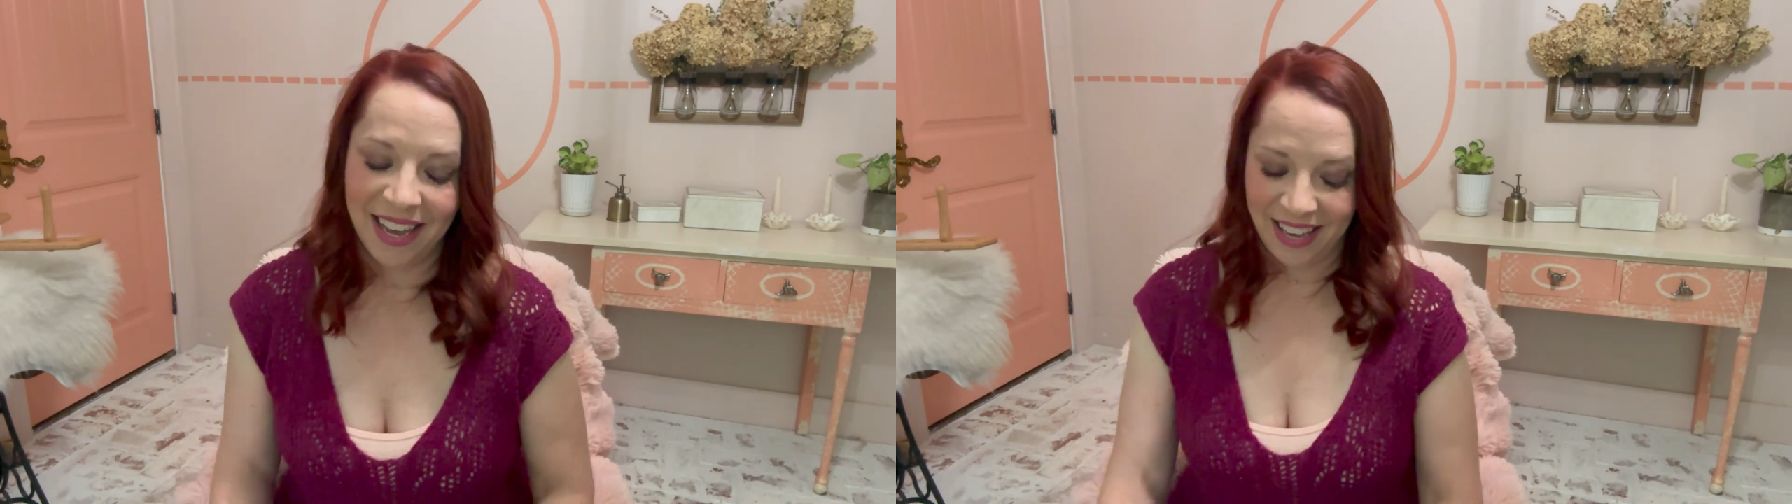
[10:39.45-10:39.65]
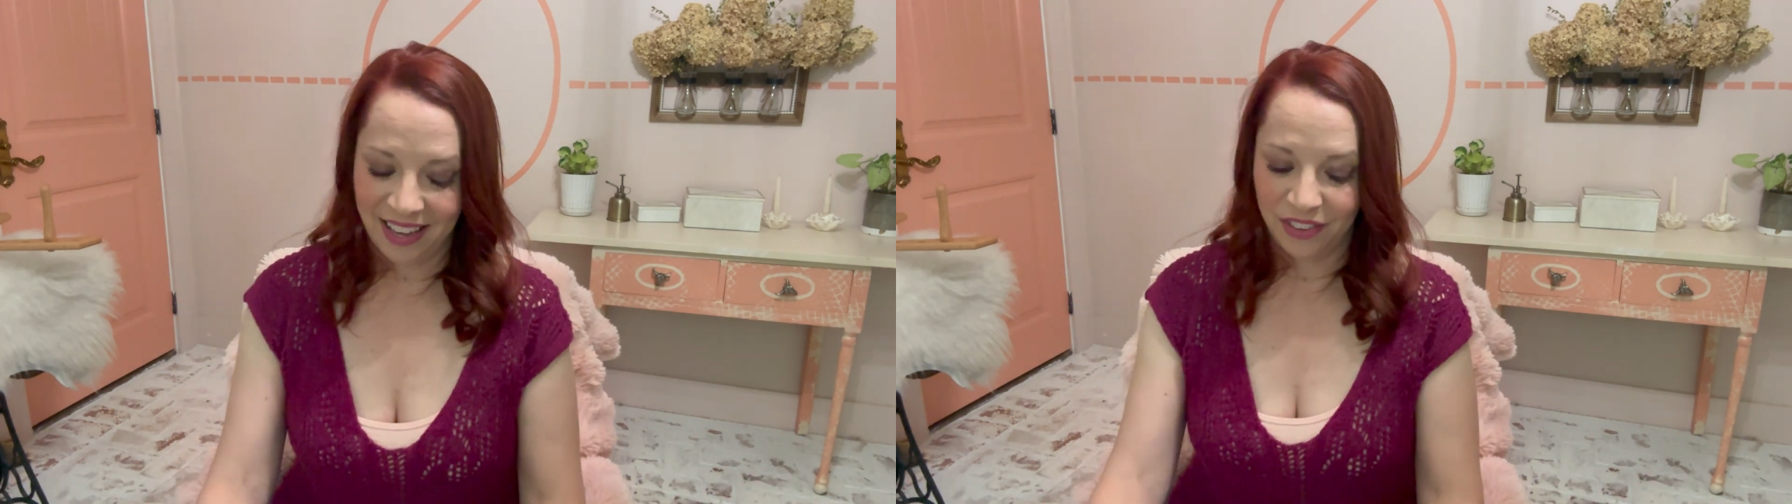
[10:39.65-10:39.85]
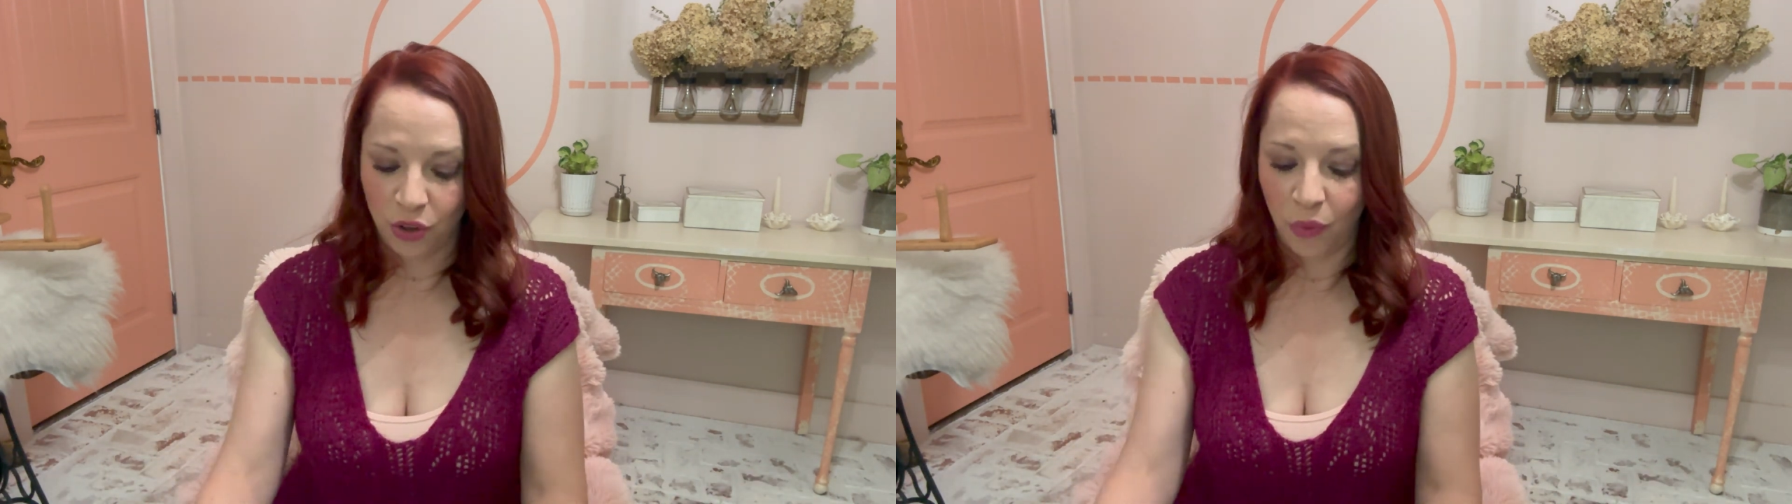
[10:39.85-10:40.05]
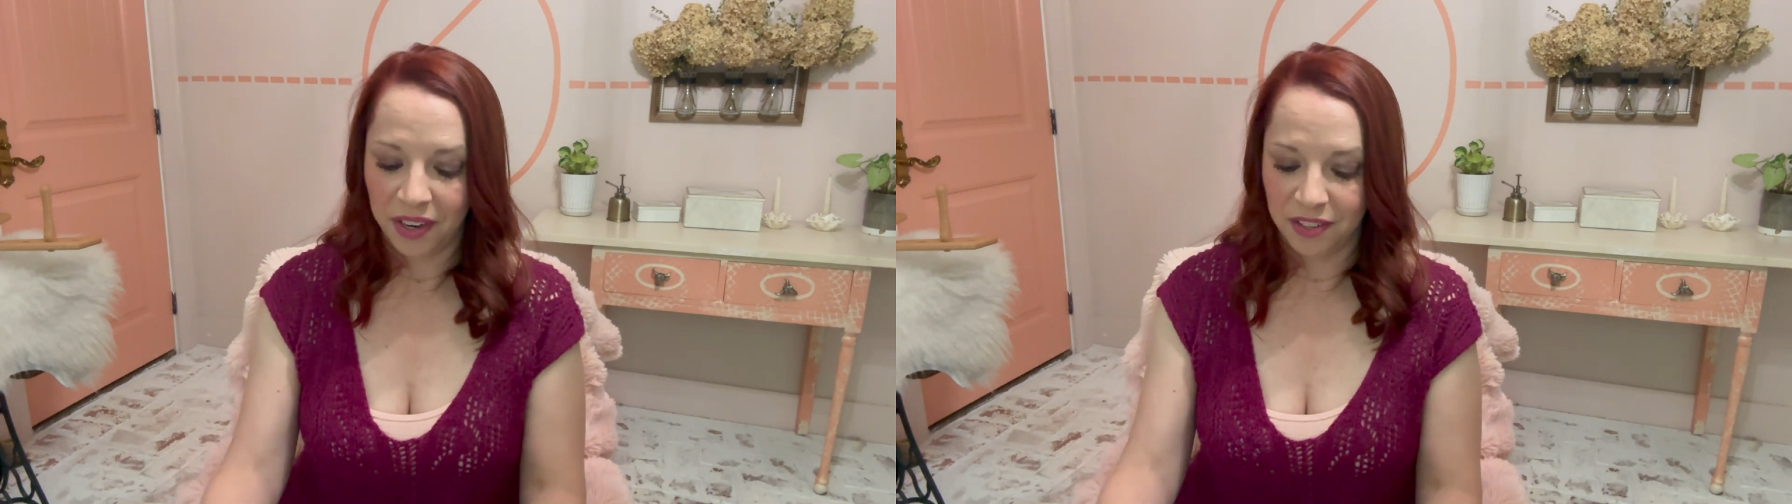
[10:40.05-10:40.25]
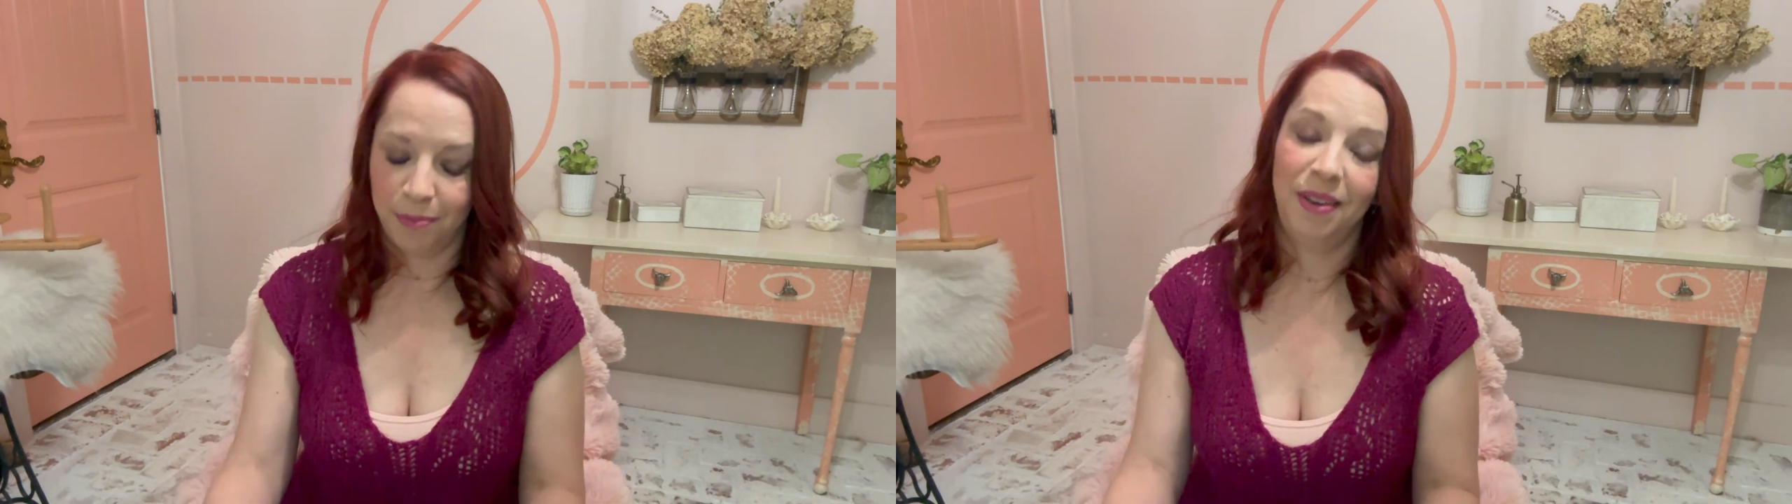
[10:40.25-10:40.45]
is going
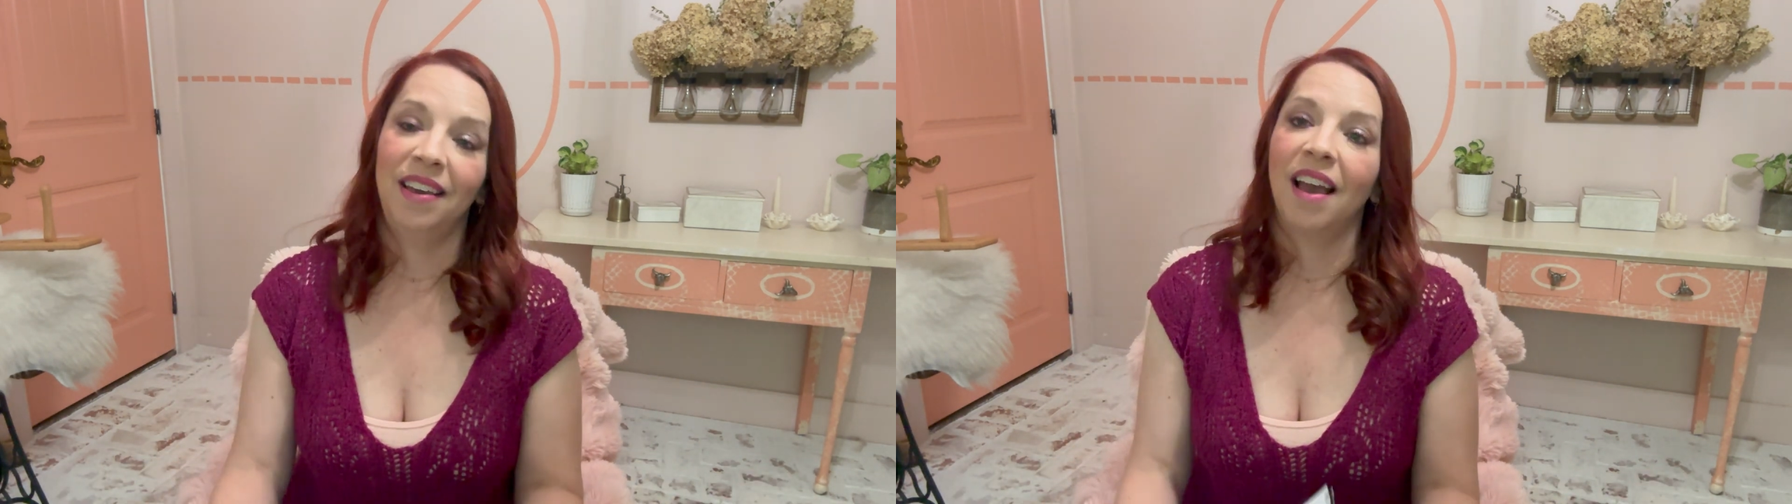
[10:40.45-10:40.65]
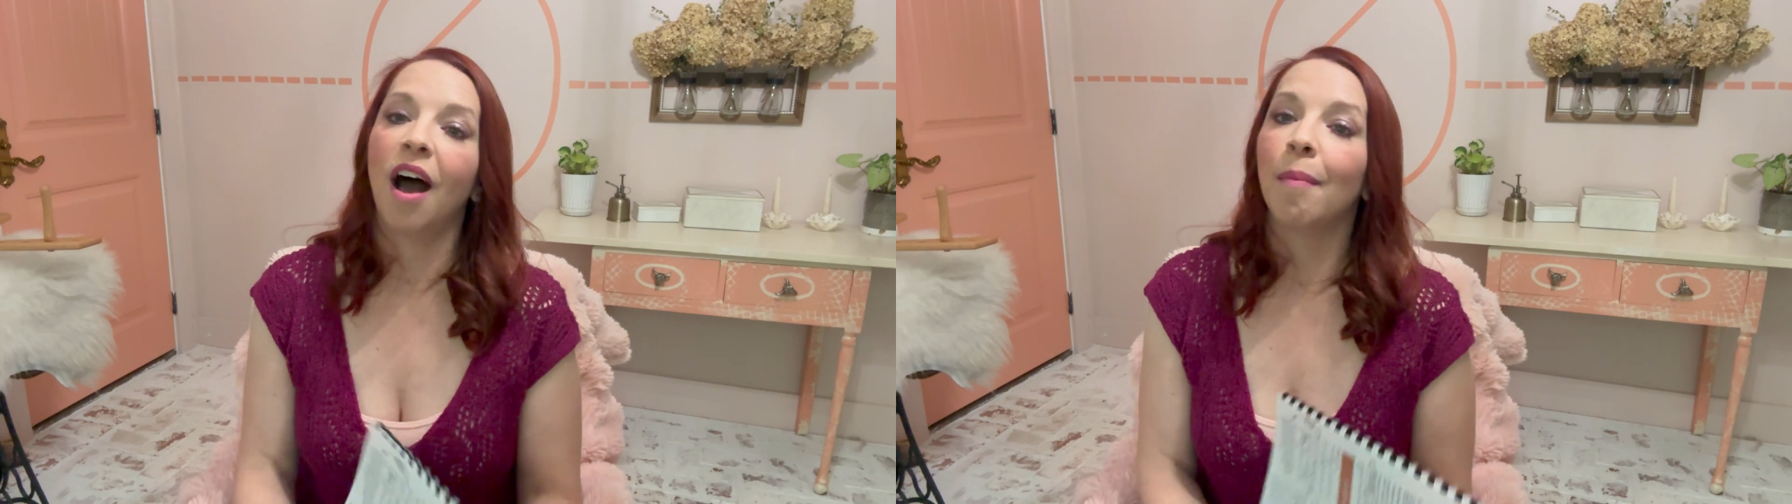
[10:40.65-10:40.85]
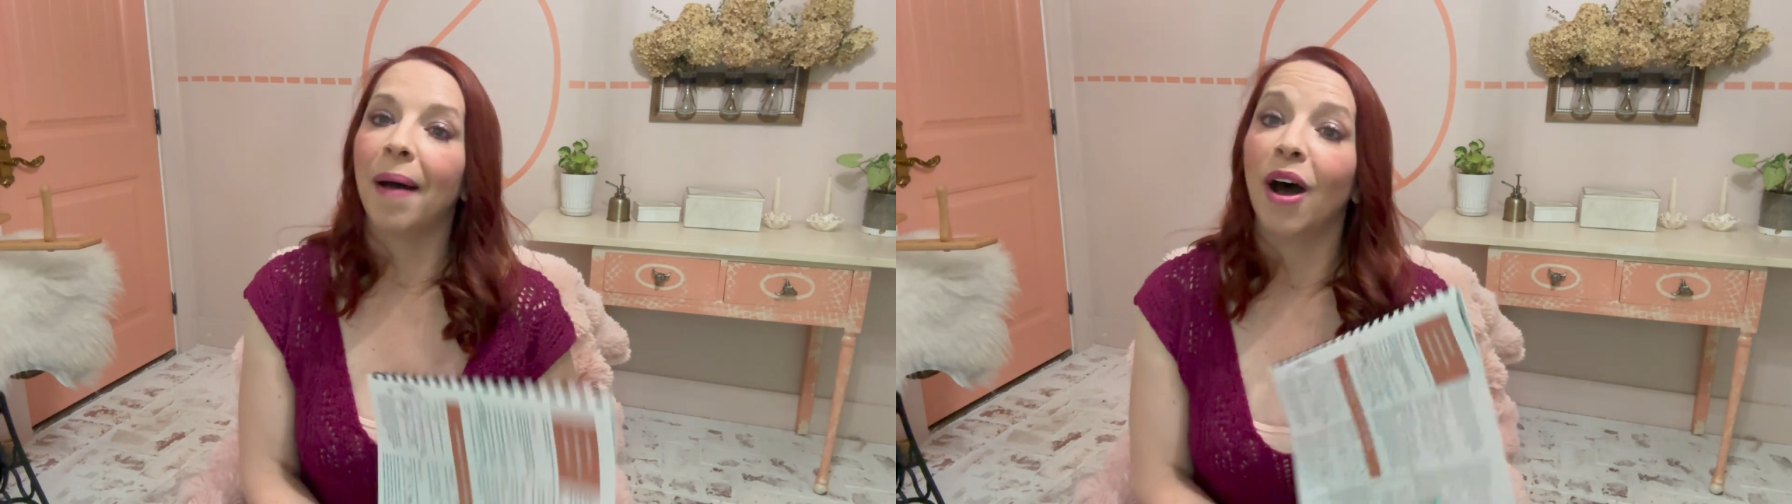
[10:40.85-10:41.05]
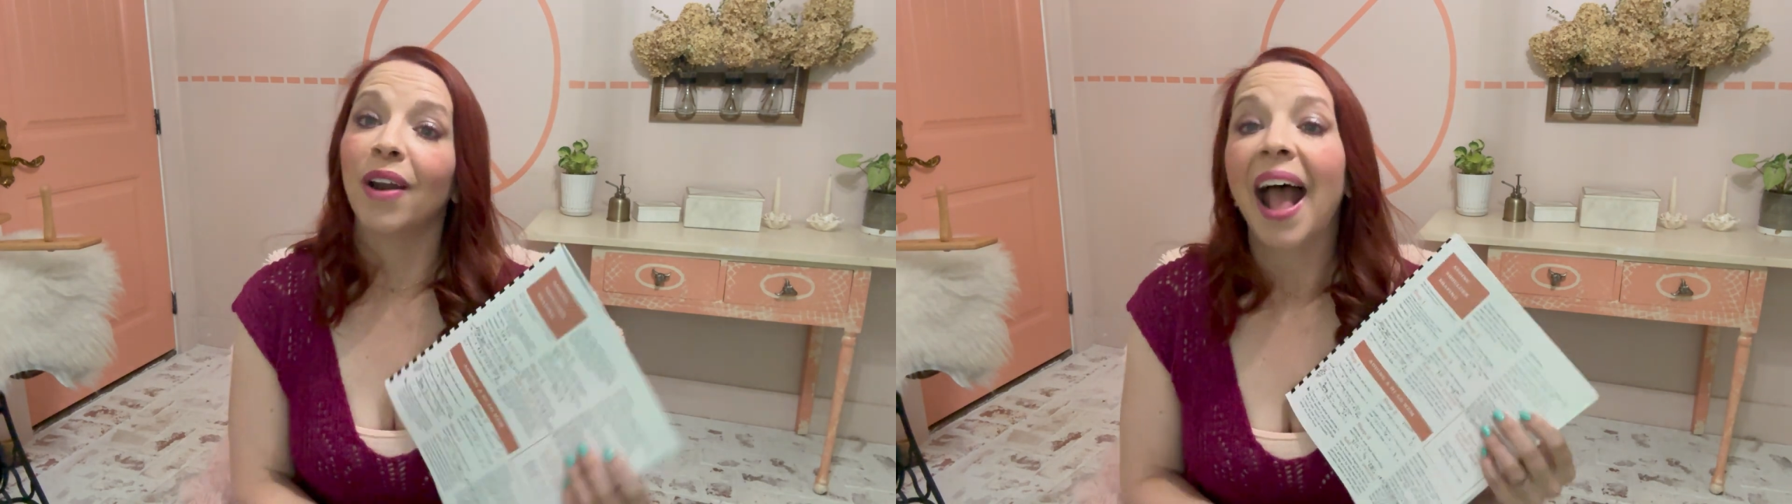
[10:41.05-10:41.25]
to be about